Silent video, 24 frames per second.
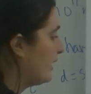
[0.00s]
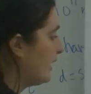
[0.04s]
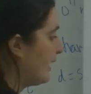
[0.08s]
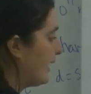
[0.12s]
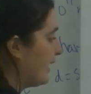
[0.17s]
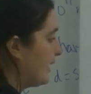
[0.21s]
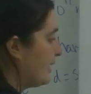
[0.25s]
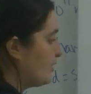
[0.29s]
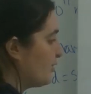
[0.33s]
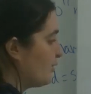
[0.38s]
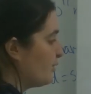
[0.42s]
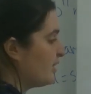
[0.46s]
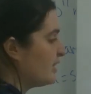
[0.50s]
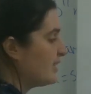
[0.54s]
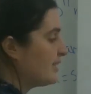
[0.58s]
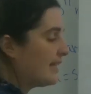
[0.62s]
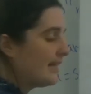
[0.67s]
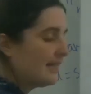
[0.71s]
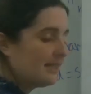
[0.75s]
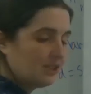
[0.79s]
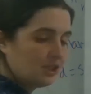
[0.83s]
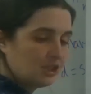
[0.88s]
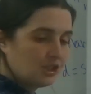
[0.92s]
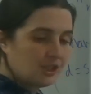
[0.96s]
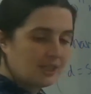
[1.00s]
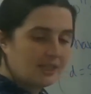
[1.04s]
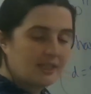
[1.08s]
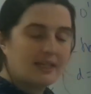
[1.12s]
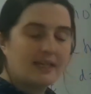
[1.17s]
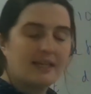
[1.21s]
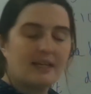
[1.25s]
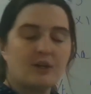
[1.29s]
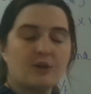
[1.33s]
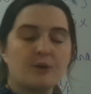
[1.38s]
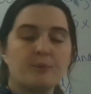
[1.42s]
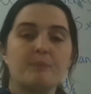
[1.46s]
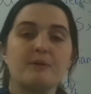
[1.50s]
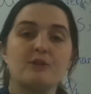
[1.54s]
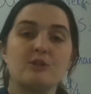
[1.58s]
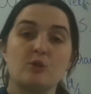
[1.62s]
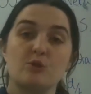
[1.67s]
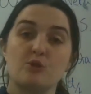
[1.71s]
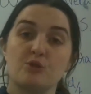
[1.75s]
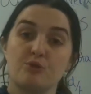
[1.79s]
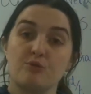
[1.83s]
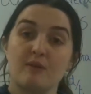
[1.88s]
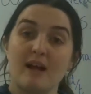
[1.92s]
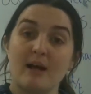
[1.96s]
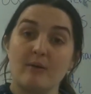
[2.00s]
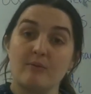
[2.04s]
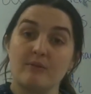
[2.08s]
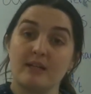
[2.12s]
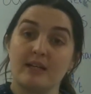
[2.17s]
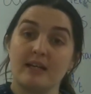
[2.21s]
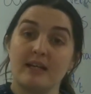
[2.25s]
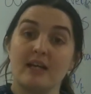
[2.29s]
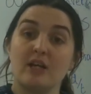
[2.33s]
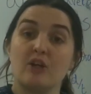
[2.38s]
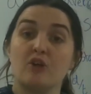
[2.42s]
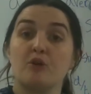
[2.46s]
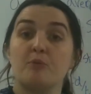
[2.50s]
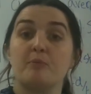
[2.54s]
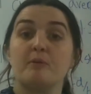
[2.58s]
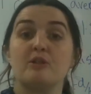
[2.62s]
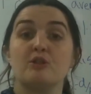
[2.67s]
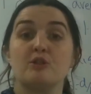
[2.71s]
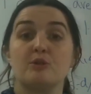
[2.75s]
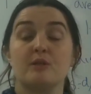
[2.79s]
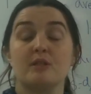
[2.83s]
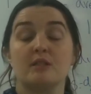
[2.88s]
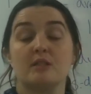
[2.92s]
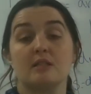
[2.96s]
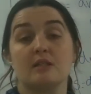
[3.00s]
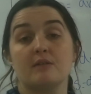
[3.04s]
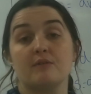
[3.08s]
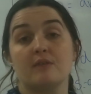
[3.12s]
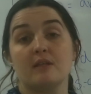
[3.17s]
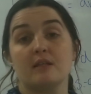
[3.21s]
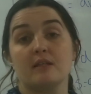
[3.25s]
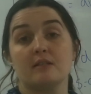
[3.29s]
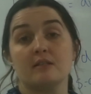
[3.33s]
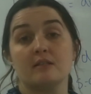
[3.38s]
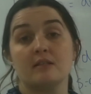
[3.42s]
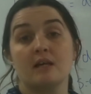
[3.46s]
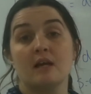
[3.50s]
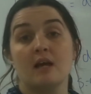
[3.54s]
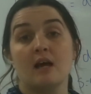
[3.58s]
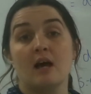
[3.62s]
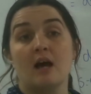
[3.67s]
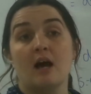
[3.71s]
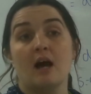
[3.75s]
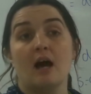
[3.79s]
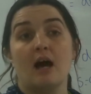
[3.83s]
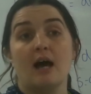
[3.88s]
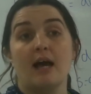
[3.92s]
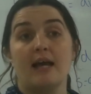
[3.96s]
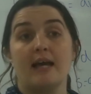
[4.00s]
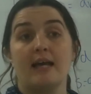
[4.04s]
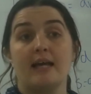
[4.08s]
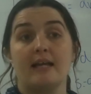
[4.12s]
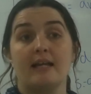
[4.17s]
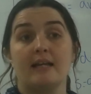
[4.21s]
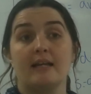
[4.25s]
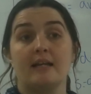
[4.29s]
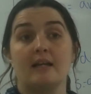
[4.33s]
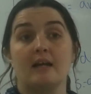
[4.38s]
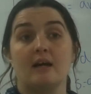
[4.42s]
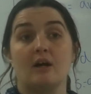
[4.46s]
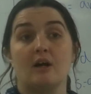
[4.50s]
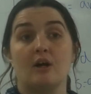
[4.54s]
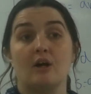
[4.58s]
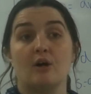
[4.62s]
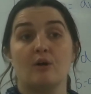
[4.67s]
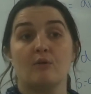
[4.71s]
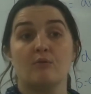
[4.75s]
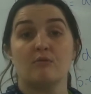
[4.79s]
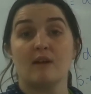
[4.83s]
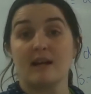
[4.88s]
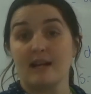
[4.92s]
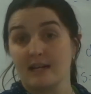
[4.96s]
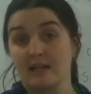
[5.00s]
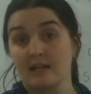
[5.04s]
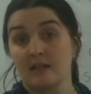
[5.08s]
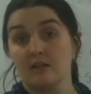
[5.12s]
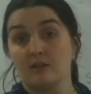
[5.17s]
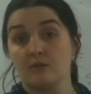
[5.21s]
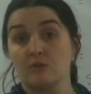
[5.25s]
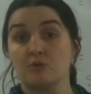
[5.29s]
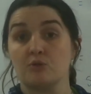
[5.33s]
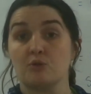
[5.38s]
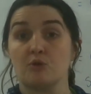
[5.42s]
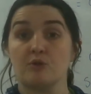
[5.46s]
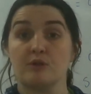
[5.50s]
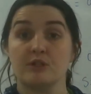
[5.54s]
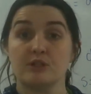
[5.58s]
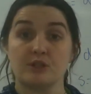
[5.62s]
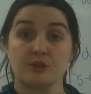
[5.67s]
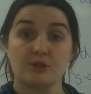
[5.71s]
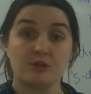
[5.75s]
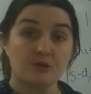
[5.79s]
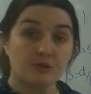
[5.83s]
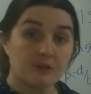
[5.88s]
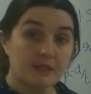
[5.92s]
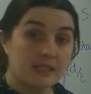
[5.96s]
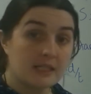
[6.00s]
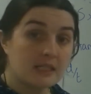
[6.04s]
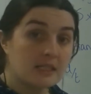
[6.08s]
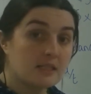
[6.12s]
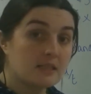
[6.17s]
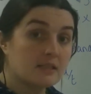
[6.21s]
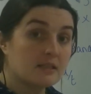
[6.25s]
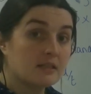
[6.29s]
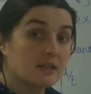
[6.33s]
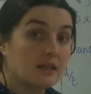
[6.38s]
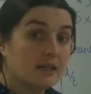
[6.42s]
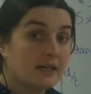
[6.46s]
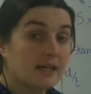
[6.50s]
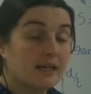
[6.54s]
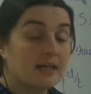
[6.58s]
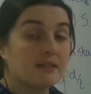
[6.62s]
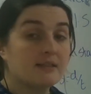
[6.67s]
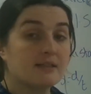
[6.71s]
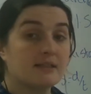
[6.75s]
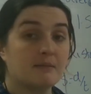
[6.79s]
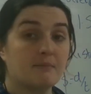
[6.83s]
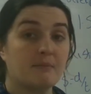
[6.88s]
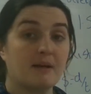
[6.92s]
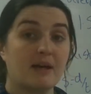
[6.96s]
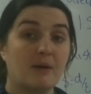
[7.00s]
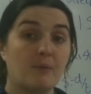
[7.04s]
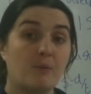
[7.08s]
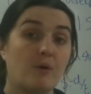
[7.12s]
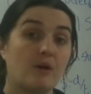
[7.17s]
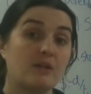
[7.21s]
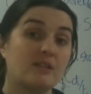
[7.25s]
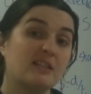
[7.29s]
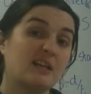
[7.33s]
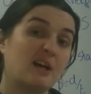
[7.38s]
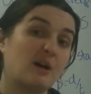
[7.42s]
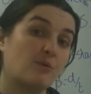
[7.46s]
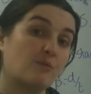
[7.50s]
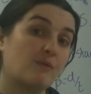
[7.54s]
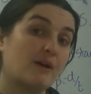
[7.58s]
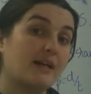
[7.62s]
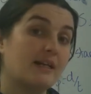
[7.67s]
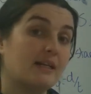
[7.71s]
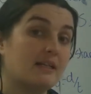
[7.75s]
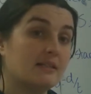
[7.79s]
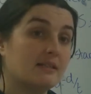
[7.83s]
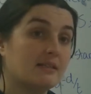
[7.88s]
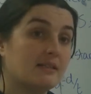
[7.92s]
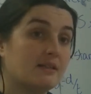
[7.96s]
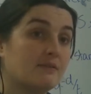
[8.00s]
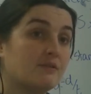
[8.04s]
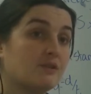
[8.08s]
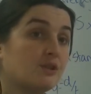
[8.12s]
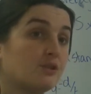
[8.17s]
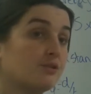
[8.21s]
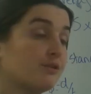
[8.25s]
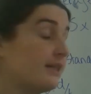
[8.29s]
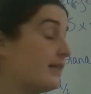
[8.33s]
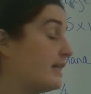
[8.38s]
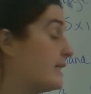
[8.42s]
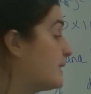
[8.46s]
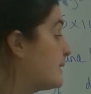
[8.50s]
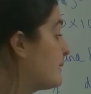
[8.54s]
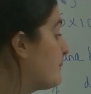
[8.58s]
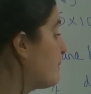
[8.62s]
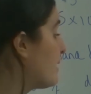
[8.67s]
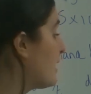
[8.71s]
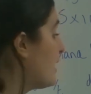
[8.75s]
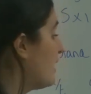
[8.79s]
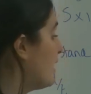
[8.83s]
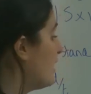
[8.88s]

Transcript: Okay, so on the data sheet, it could be due to rounding, it could be doing see if it's in radians or in degrees. Okay, so they may have worked it out in radians instead of degrees.